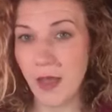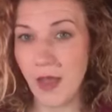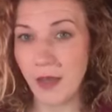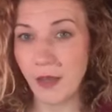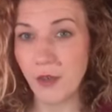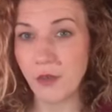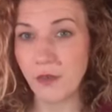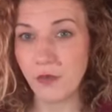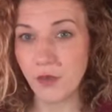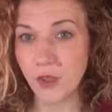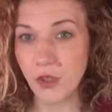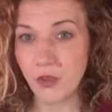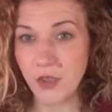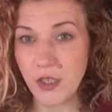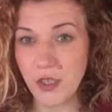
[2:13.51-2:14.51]
anger and
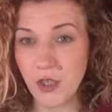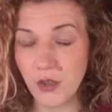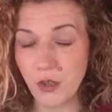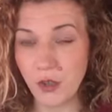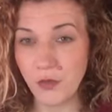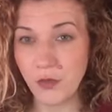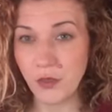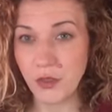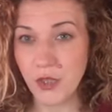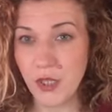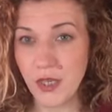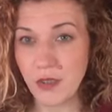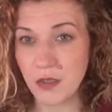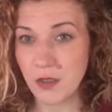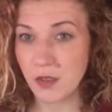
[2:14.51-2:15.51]
frustration off your
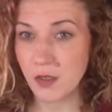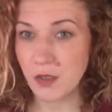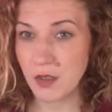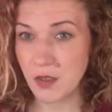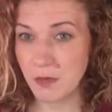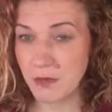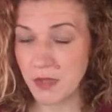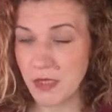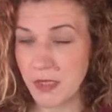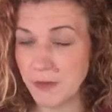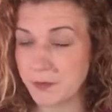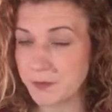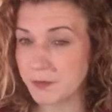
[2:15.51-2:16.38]
chest to somebody